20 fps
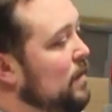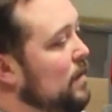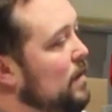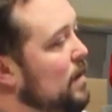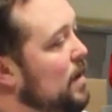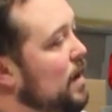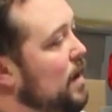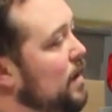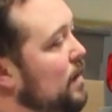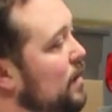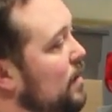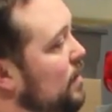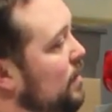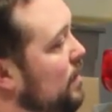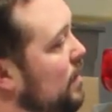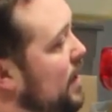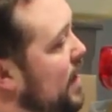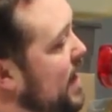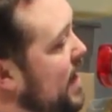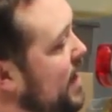And
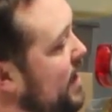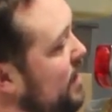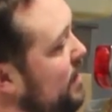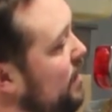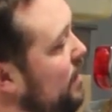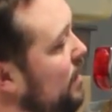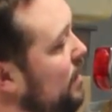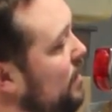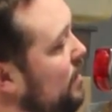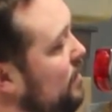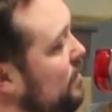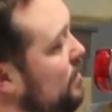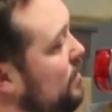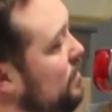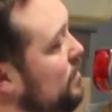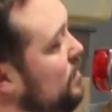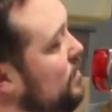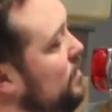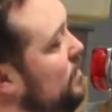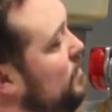the Honda,
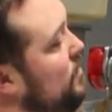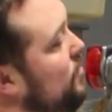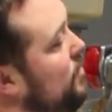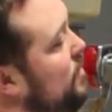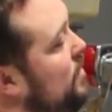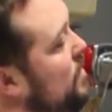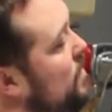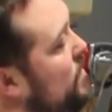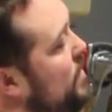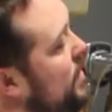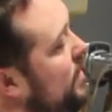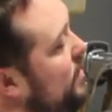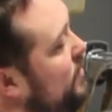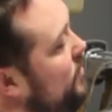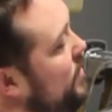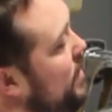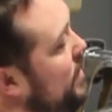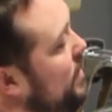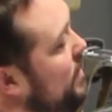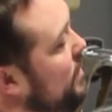you're going to want to
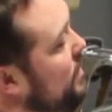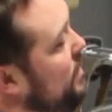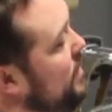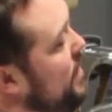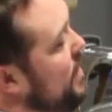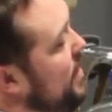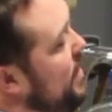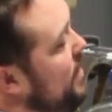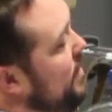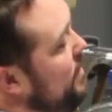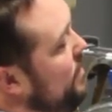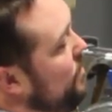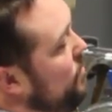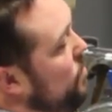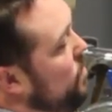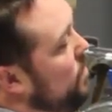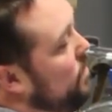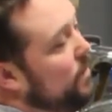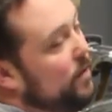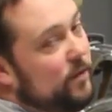try to get the Honda as
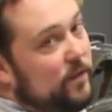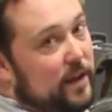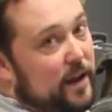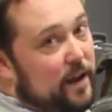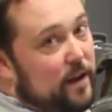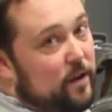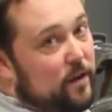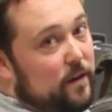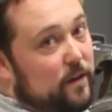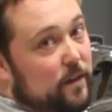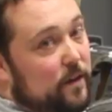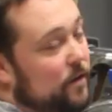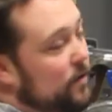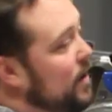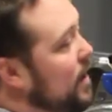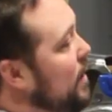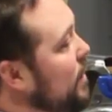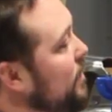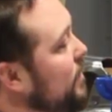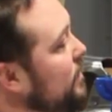horizontal to the
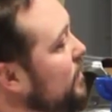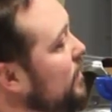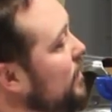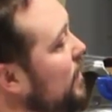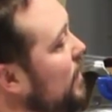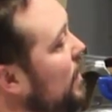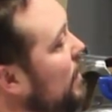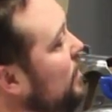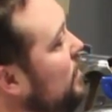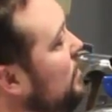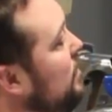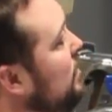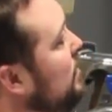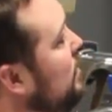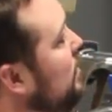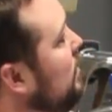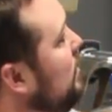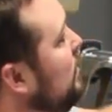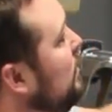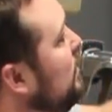ground as you can.
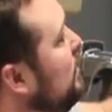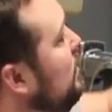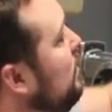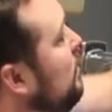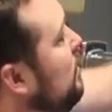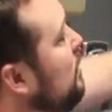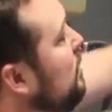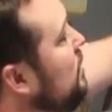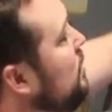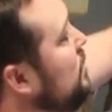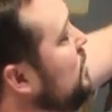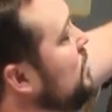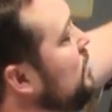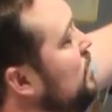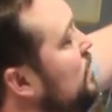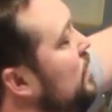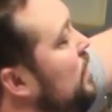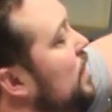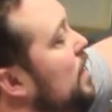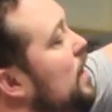
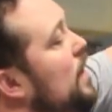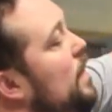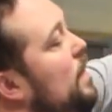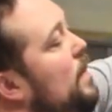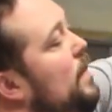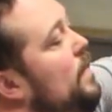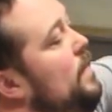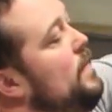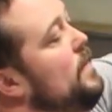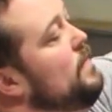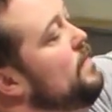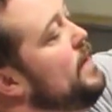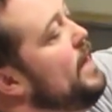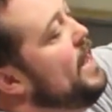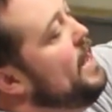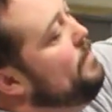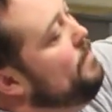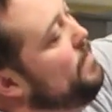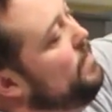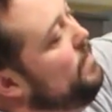And then the
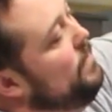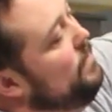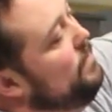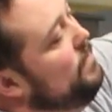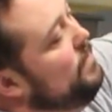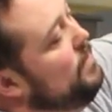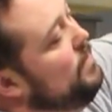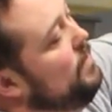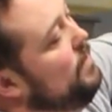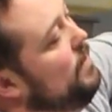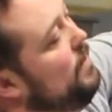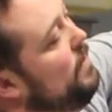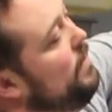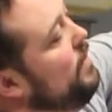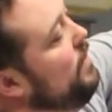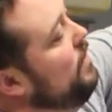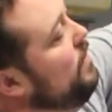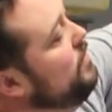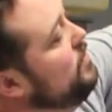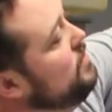top of this decal
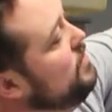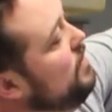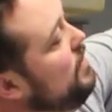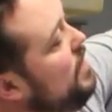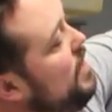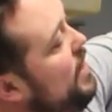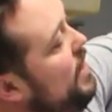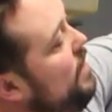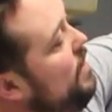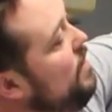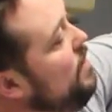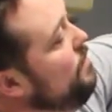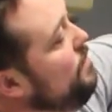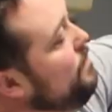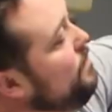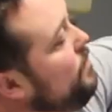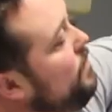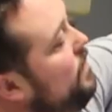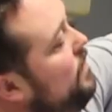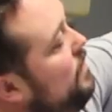here should line
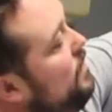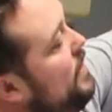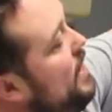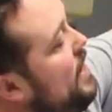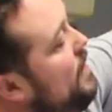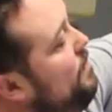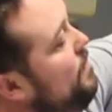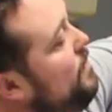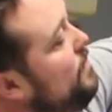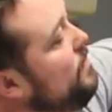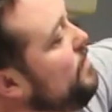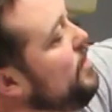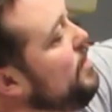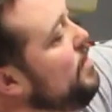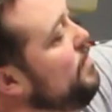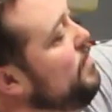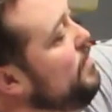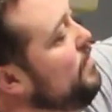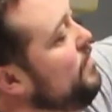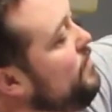up with the top of the
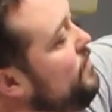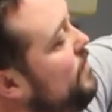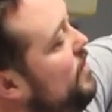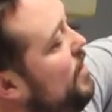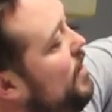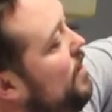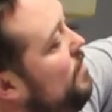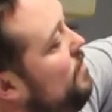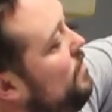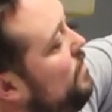rib of the frame.